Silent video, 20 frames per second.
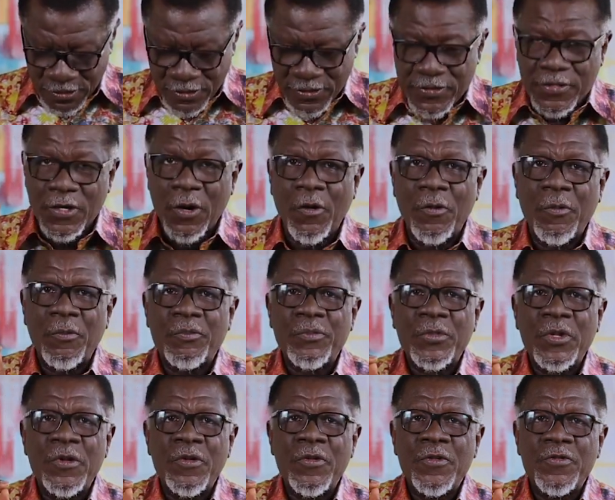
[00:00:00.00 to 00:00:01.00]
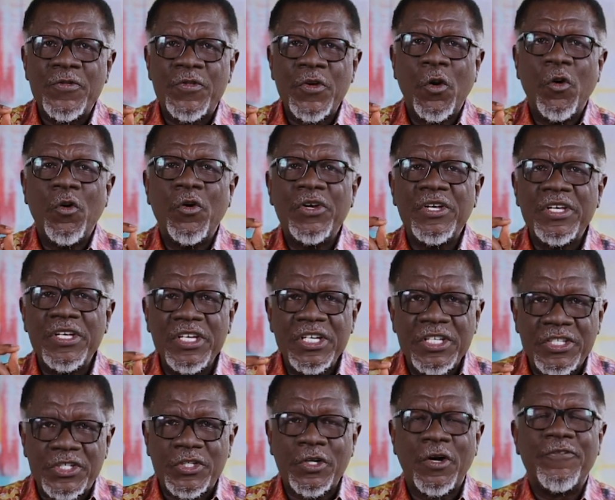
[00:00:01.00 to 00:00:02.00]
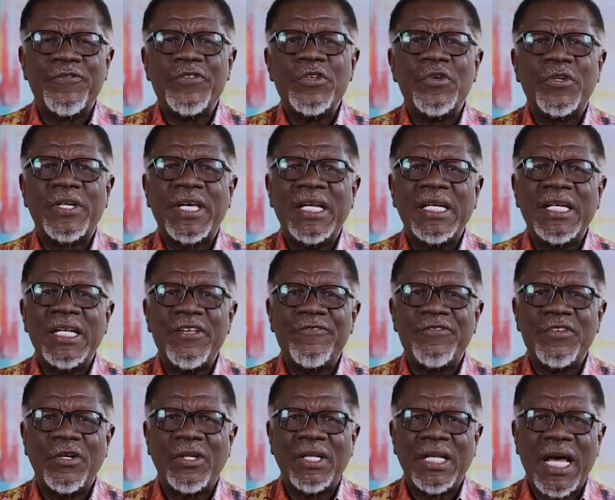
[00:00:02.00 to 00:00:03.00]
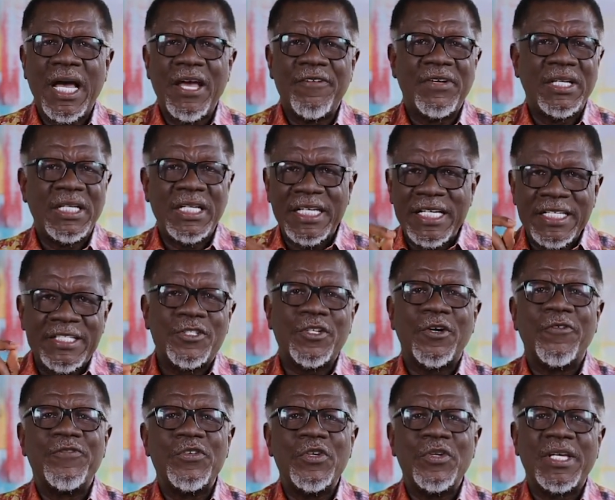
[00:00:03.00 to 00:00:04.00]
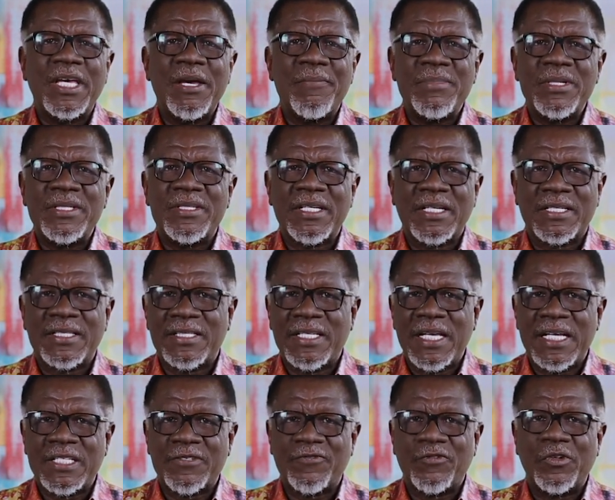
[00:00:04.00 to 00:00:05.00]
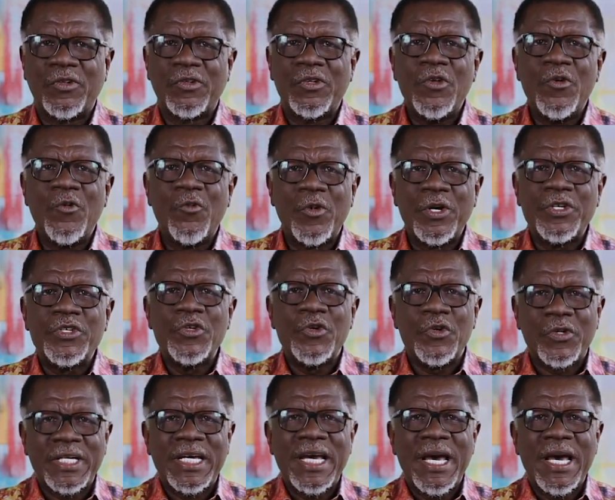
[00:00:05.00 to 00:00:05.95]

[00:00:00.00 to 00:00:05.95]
So though each of you can live your life and each of you can be successful, when you